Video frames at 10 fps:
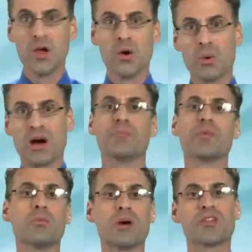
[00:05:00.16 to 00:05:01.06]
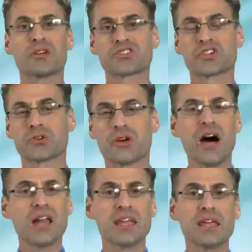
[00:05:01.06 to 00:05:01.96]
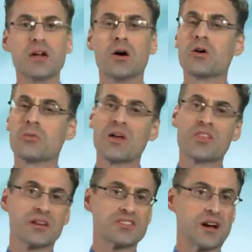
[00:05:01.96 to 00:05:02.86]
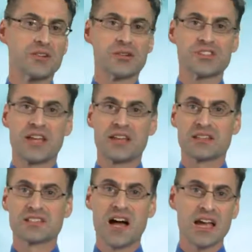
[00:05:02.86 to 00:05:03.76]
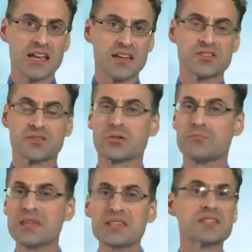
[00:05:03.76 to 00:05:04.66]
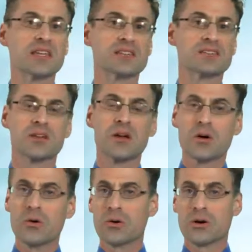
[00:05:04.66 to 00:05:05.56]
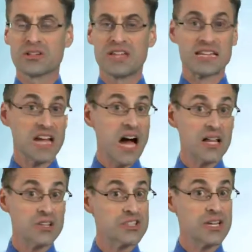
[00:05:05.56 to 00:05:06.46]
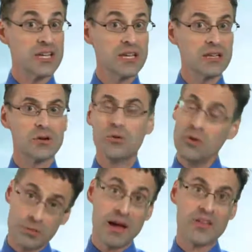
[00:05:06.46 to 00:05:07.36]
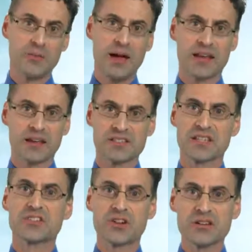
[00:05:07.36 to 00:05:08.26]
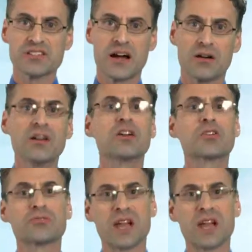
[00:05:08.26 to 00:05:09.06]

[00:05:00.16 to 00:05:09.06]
it. Well, whether it's karate, or whether it's understanding science, or business, or technology, or mathematics, it turns out